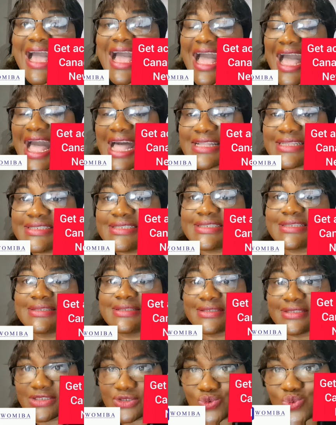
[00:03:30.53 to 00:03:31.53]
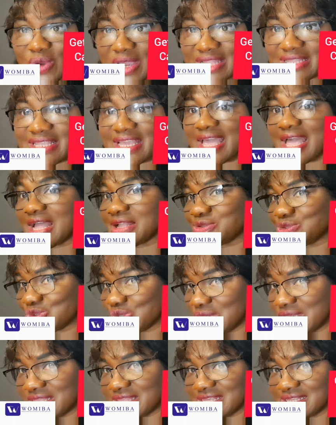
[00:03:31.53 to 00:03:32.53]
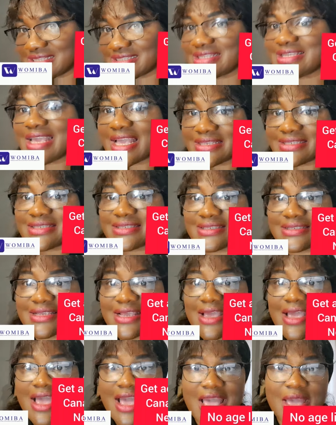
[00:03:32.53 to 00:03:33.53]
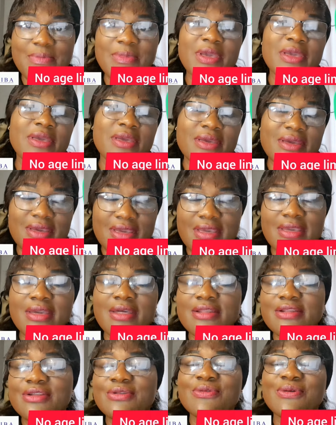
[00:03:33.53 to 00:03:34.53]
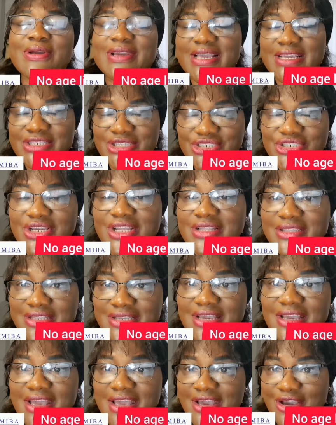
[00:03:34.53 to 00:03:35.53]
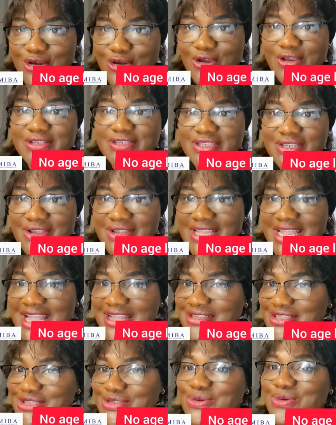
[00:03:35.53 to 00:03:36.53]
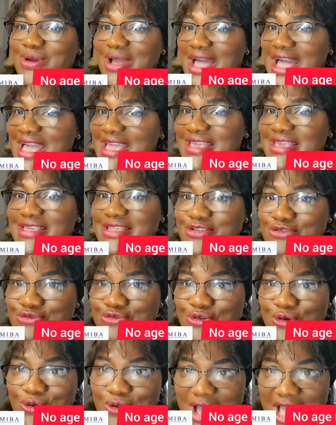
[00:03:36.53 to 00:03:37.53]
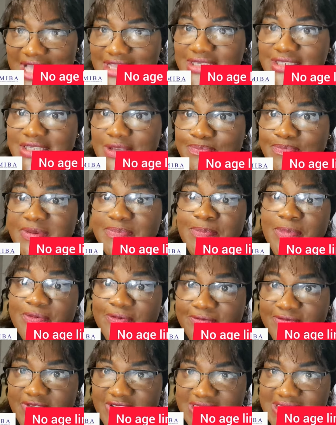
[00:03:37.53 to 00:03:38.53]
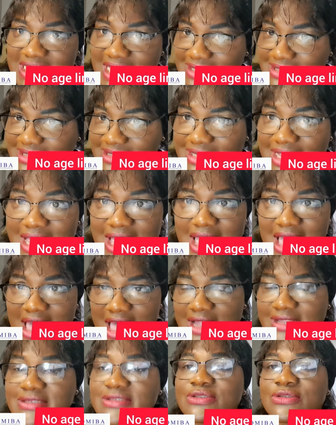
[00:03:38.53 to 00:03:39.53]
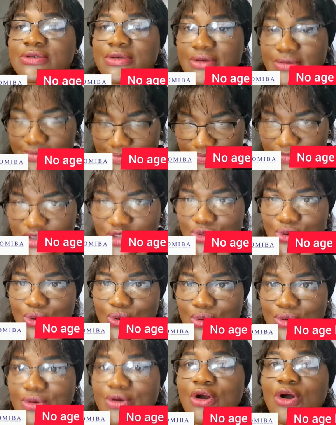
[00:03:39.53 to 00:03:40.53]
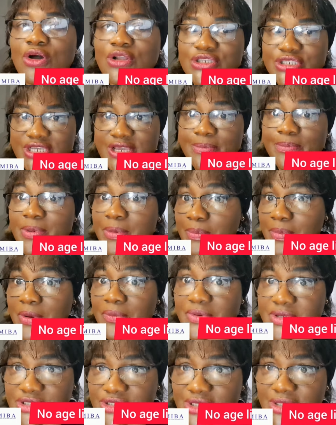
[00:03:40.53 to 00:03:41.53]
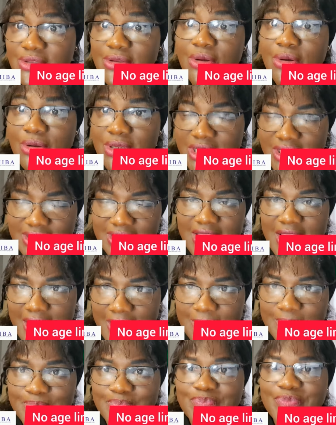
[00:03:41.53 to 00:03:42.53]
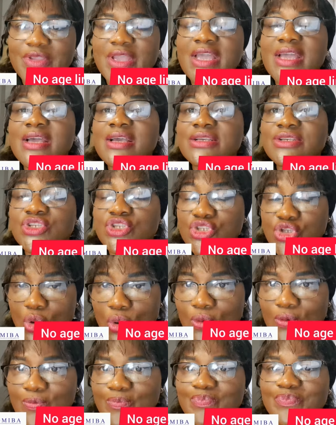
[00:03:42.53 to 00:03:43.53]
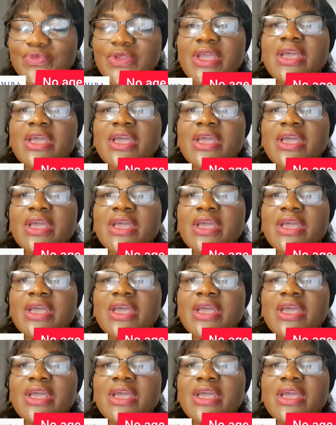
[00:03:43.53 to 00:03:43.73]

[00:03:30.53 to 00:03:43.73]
and the way they are doing it. Yes, I'm a relocation consultant, so I know, I see people visas and, you know, all their preparation all the time. So